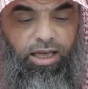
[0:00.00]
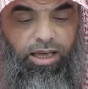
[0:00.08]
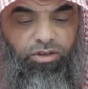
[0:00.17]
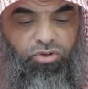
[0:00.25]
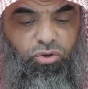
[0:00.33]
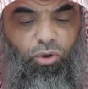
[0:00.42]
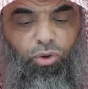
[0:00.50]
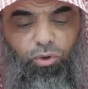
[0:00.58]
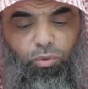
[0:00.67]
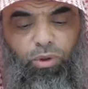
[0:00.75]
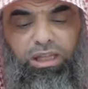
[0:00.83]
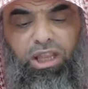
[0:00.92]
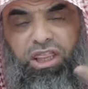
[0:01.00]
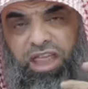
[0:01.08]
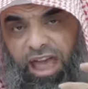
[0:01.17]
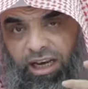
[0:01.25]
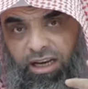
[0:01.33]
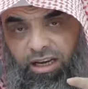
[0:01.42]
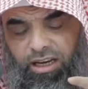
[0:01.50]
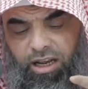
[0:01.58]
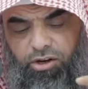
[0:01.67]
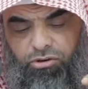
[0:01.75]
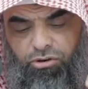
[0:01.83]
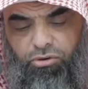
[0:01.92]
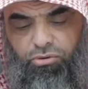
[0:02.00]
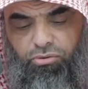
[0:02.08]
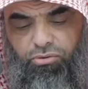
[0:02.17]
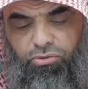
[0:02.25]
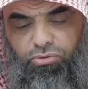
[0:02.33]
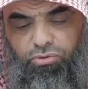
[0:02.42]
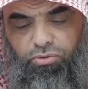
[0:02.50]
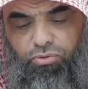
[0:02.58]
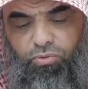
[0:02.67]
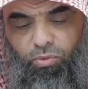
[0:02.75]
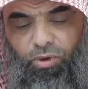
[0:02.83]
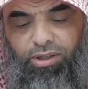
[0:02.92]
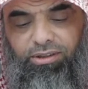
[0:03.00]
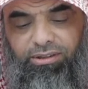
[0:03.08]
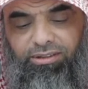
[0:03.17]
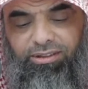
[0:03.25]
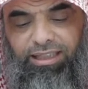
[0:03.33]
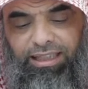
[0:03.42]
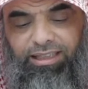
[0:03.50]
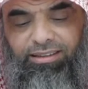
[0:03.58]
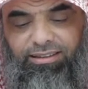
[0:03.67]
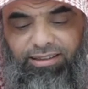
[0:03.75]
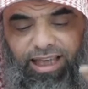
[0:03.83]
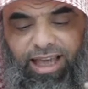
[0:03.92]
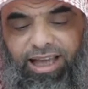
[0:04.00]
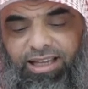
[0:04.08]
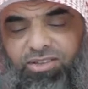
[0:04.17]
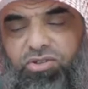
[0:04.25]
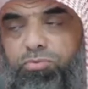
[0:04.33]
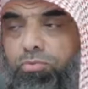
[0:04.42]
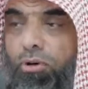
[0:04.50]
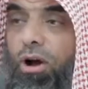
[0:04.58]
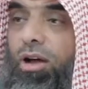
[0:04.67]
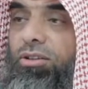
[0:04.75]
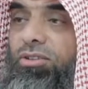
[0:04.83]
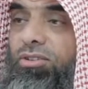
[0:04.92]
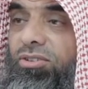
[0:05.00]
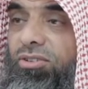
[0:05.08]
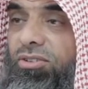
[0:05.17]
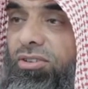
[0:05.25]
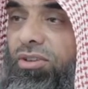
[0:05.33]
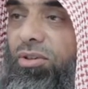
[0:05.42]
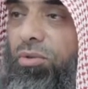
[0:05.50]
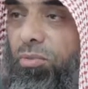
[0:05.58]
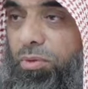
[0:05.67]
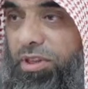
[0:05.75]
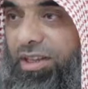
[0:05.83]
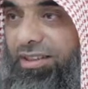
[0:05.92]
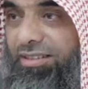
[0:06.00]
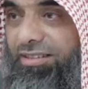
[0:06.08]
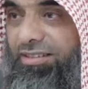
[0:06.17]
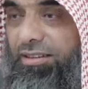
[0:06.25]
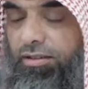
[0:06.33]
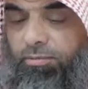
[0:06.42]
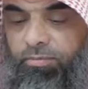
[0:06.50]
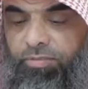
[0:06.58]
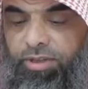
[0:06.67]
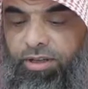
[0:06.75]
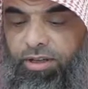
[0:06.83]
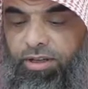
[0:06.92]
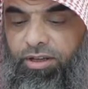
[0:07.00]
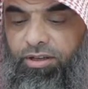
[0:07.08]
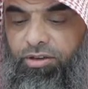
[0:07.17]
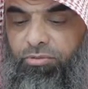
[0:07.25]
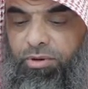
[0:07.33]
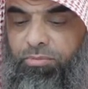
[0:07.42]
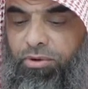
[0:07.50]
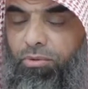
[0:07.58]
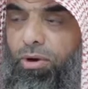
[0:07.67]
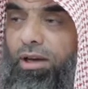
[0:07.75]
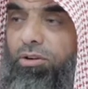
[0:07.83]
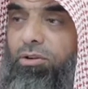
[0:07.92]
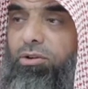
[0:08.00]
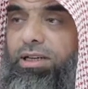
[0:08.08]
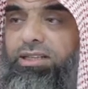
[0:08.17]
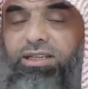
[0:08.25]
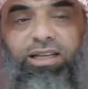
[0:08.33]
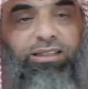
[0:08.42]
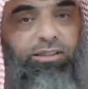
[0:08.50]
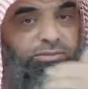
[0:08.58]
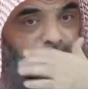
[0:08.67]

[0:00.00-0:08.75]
A soul will then know what it has brought with it. Remember a while ago I said,